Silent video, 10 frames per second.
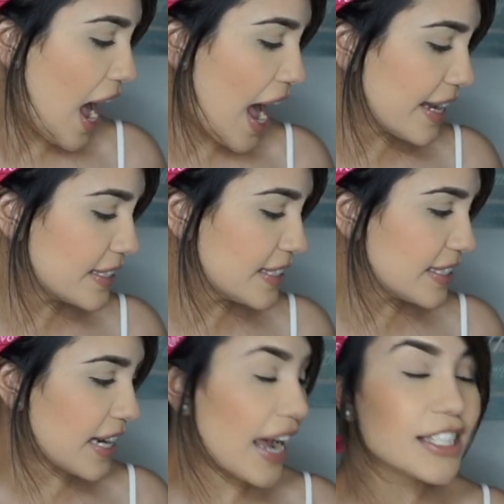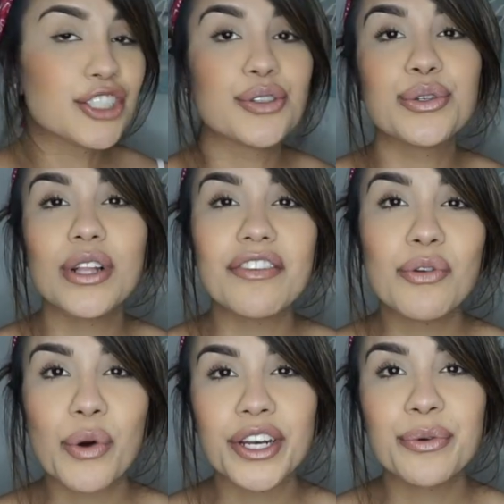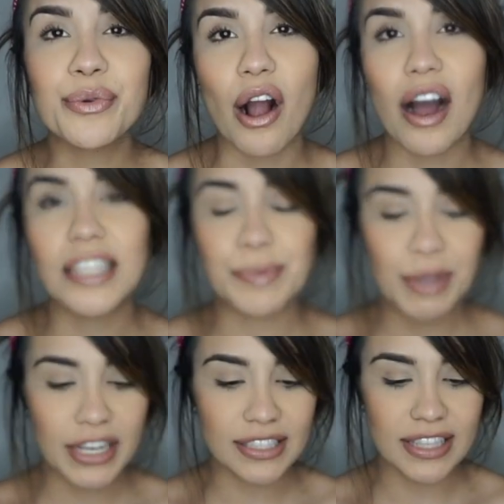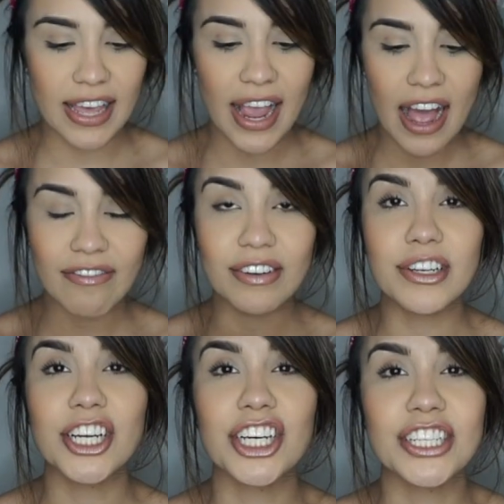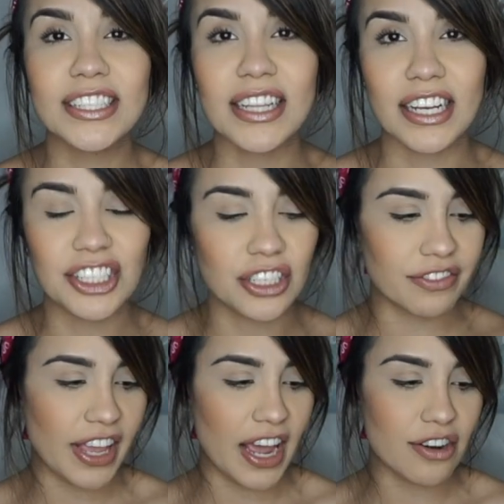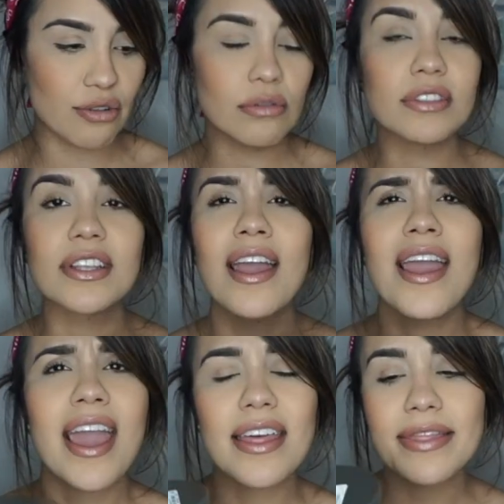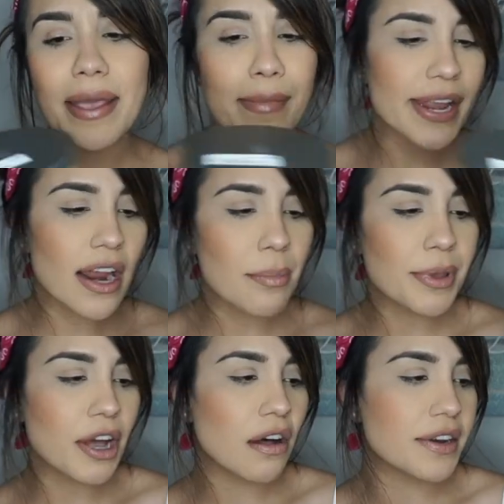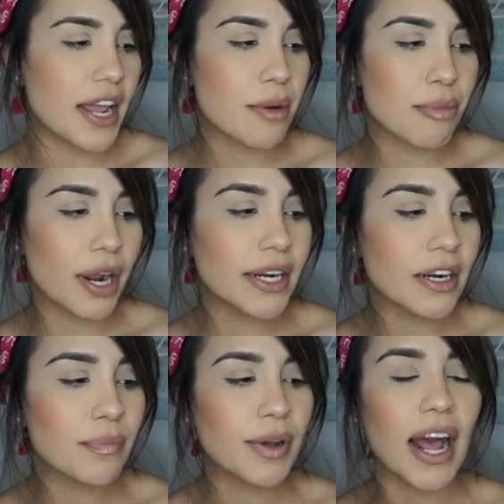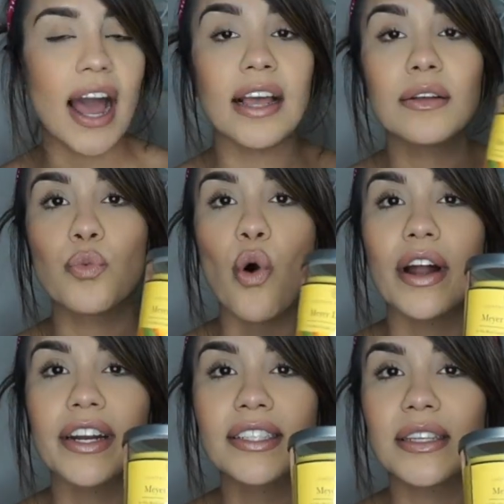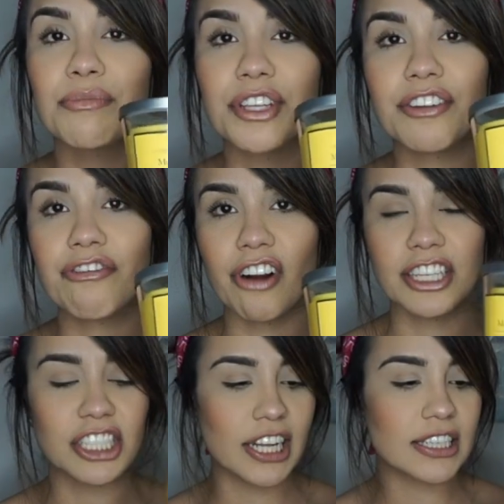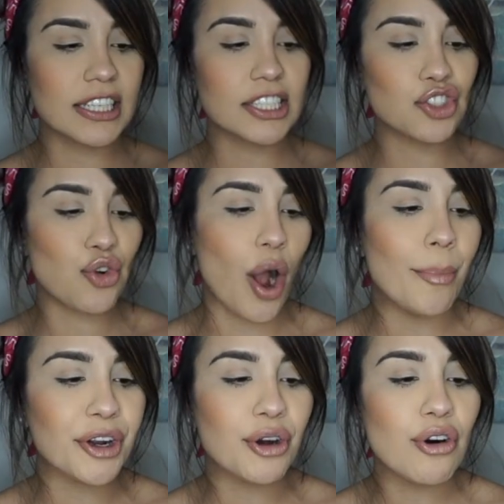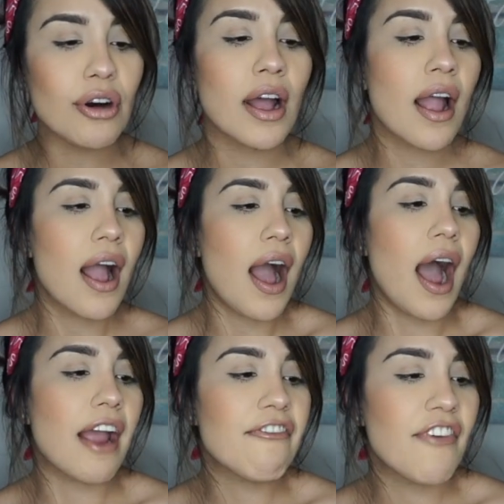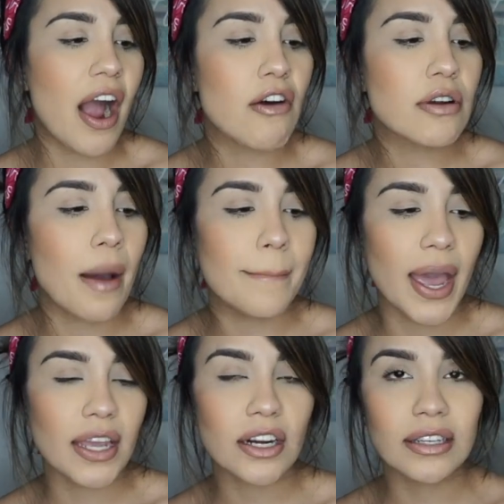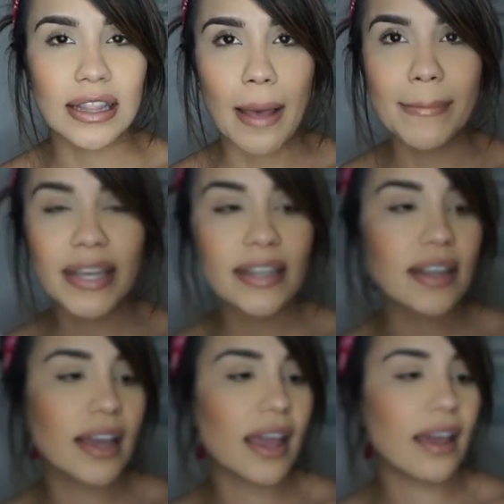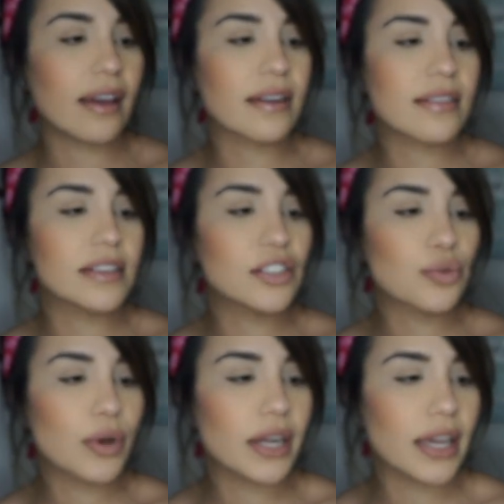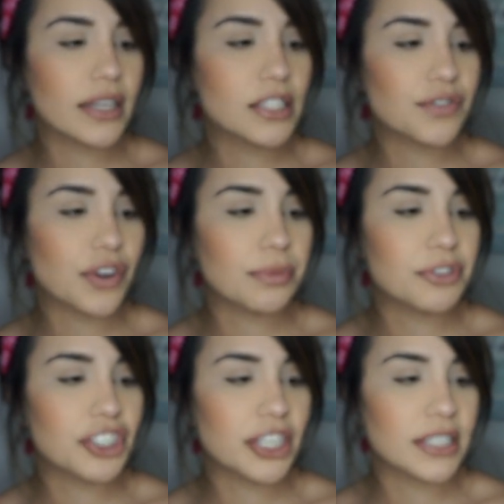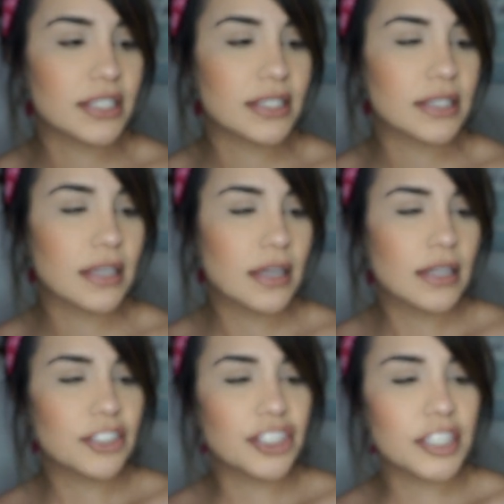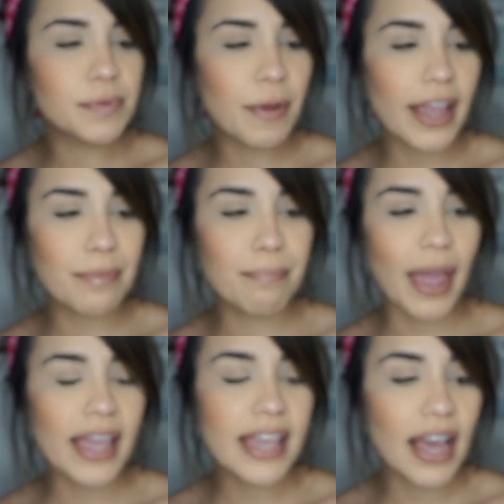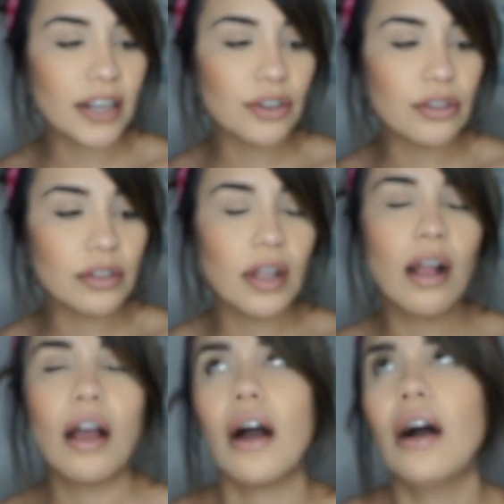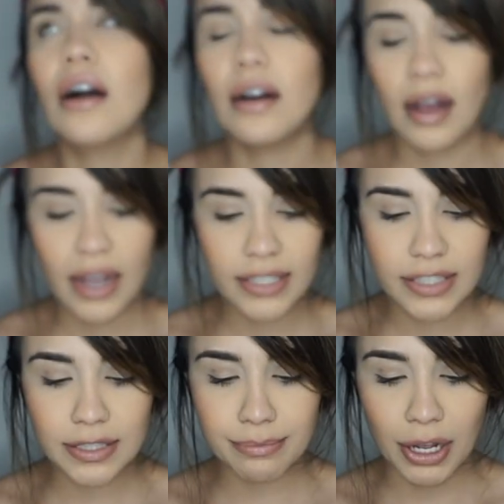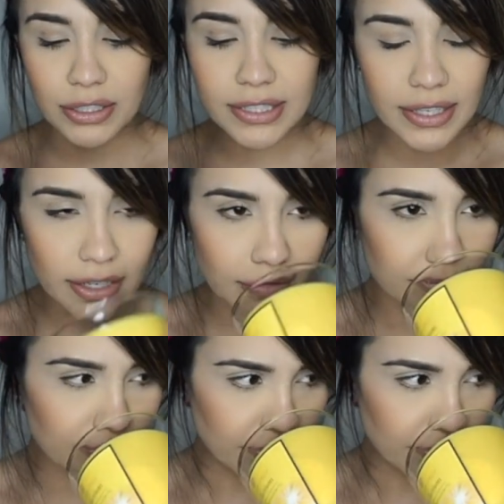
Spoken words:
I do love going to Ross because they have a good selection of candles, and they may not be all name branded, but I wanted something fresh like this, tropical. I found Meyer Lemon, and this one is from Cheesepake Bay Candle. Oh, I smelt it.